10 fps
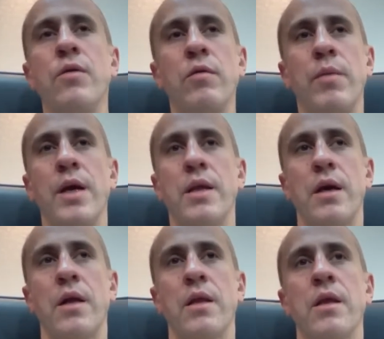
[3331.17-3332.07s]
could make
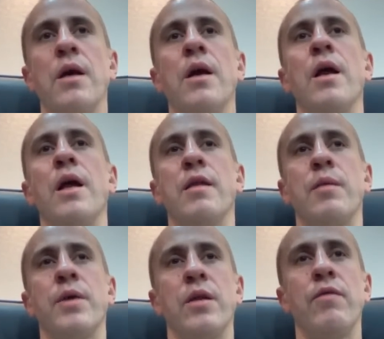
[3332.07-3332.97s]
sense as
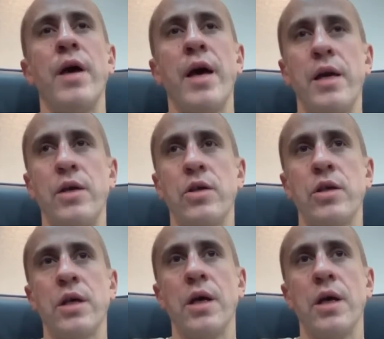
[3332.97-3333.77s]
some kind of hedge,